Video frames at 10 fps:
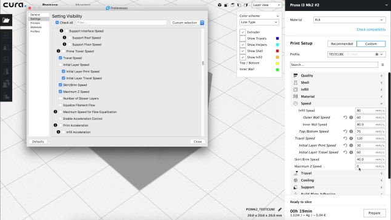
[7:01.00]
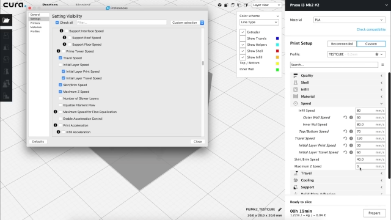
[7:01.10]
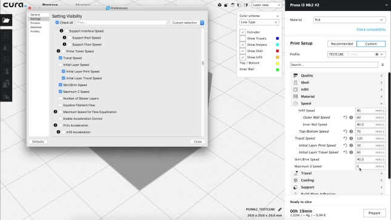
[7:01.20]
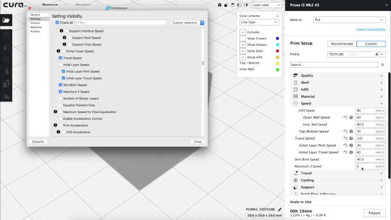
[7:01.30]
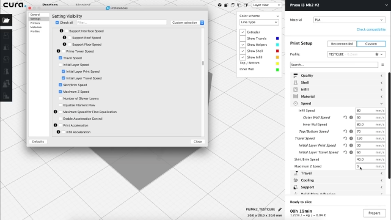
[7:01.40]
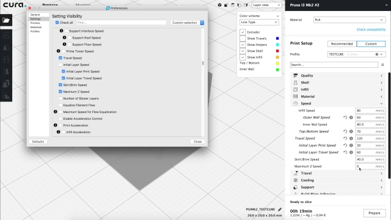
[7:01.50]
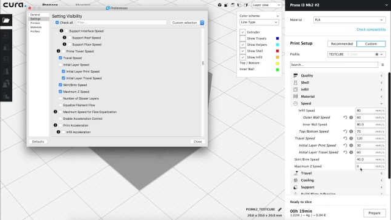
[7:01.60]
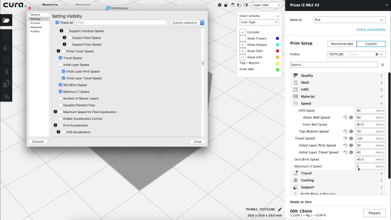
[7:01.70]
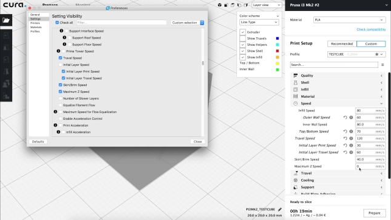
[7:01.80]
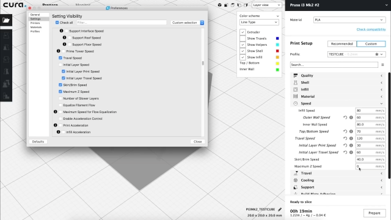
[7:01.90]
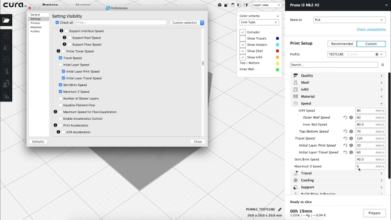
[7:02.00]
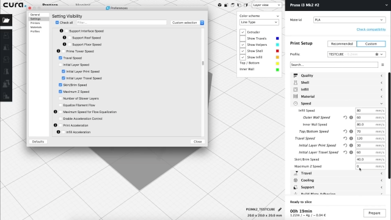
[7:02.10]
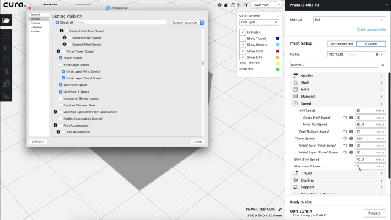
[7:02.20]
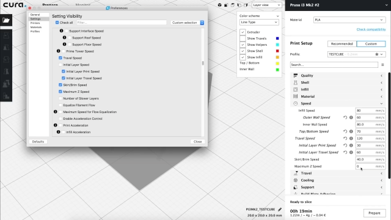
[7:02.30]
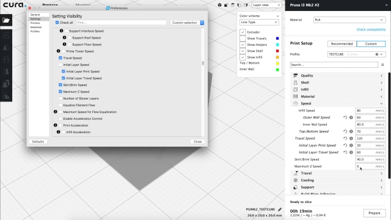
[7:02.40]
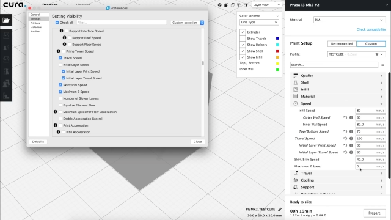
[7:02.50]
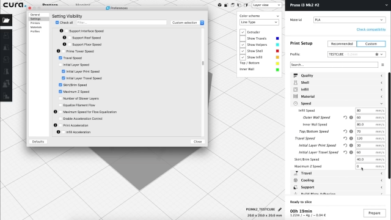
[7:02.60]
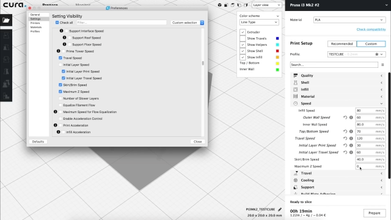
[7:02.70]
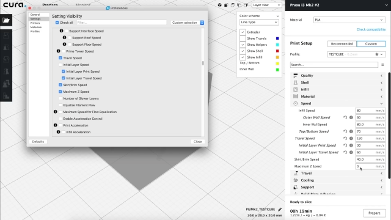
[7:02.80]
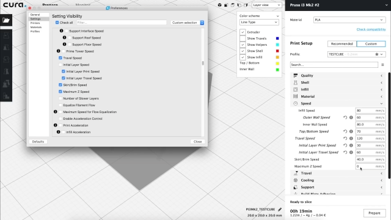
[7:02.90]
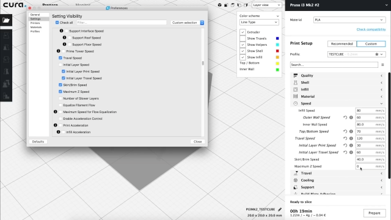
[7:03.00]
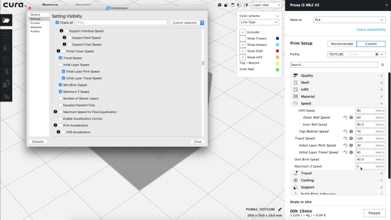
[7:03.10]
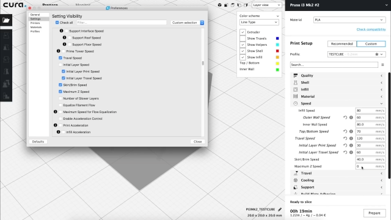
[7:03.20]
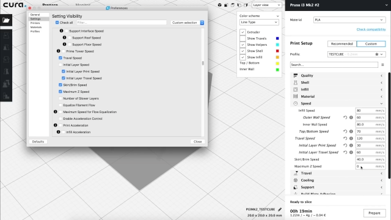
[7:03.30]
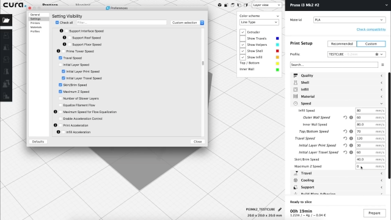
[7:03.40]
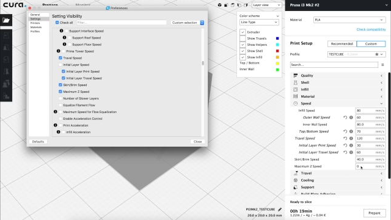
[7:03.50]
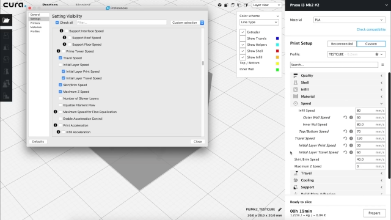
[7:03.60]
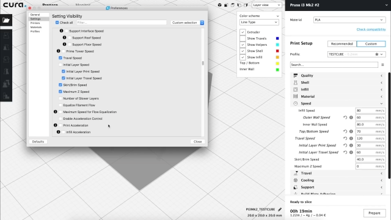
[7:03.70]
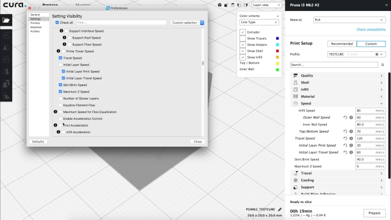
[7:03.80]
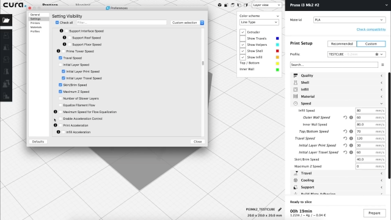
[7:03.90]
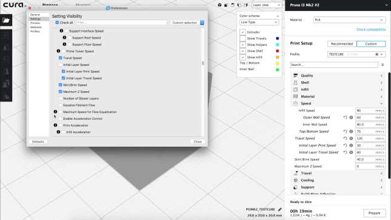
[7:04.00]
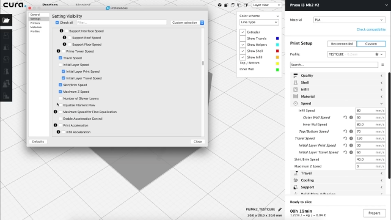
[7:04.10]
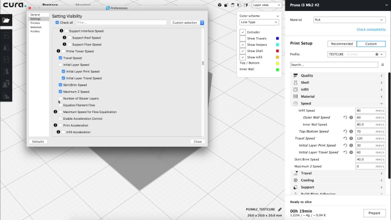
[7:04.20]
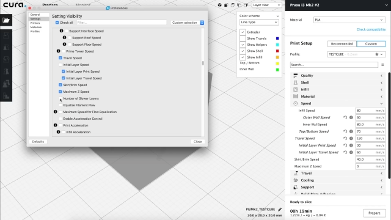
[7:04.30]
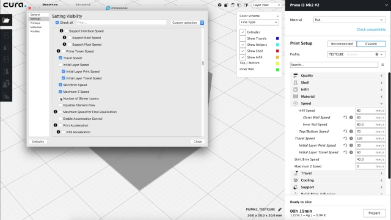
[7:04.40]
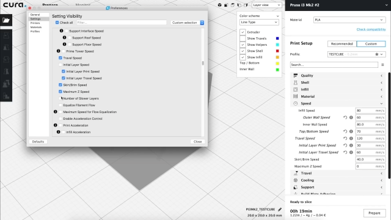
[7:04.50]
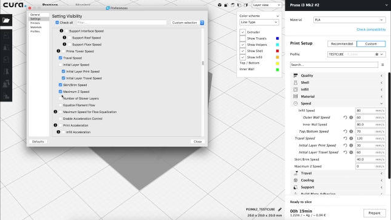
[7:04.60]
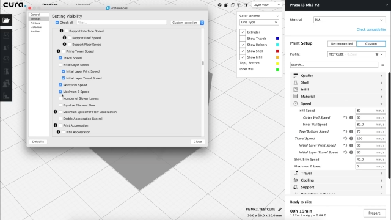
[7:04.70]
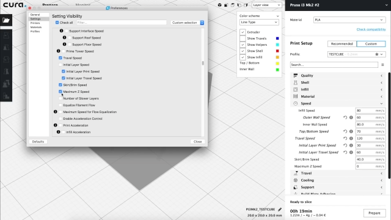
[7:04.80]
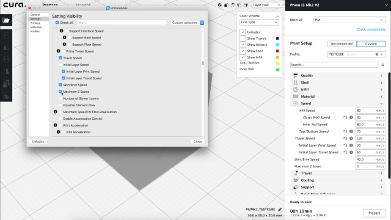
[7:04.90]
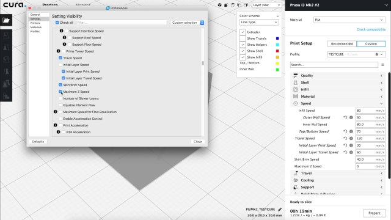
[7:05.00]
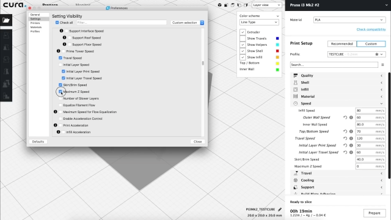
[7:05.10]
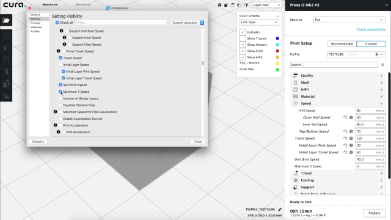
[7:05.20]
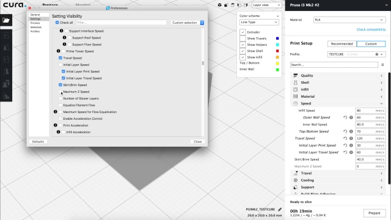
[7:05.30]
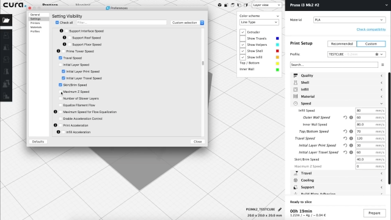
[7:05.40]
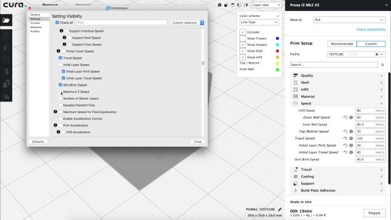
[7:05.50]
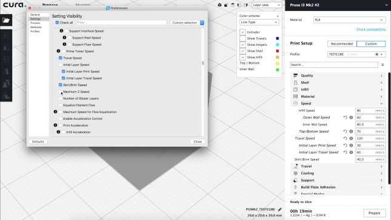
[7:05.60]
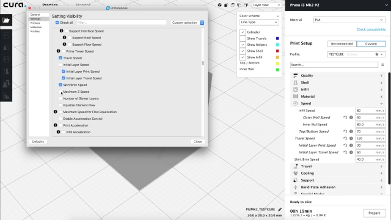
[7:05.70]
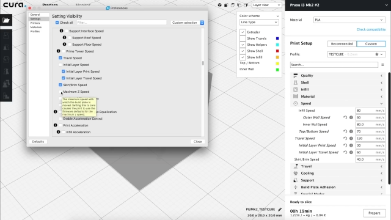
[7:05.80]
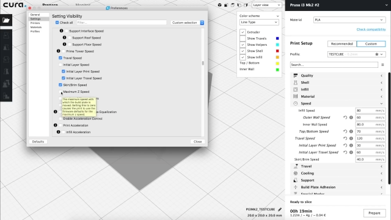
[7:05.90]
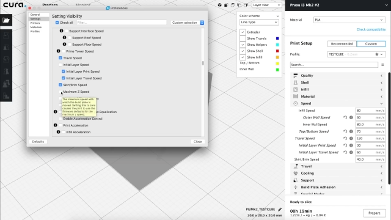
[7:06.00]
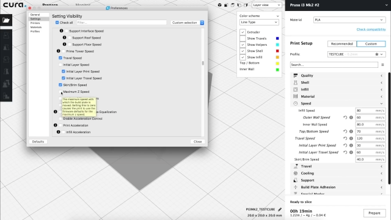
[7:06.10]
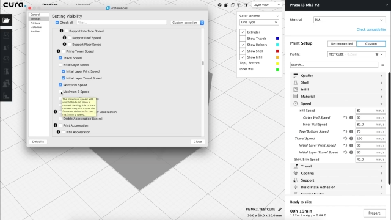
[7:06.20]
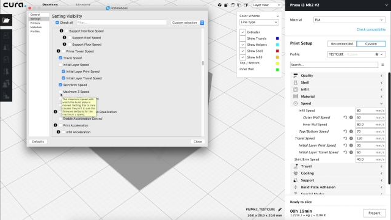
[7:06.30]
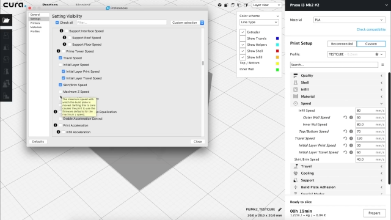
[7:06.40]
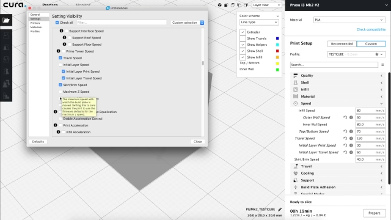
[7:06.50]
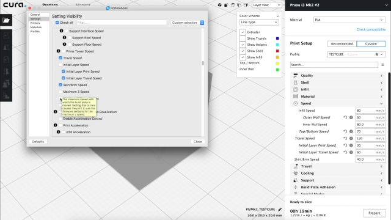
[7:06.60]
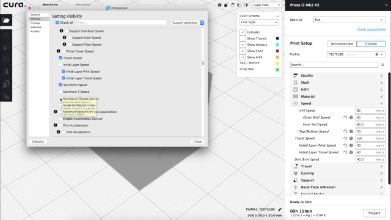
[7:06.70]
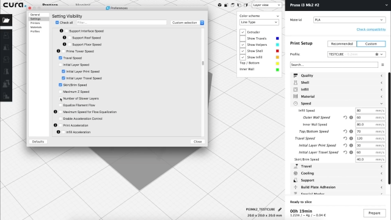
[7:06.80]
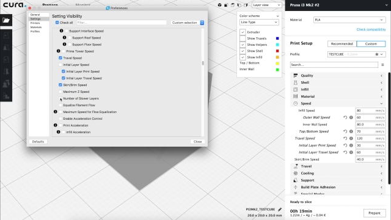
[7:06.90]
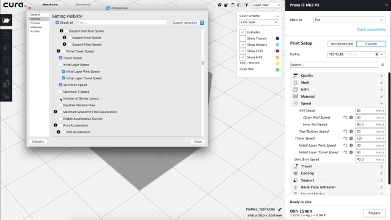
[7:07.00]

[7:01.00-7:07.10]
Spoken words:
No face is visible, so there are no lips to read.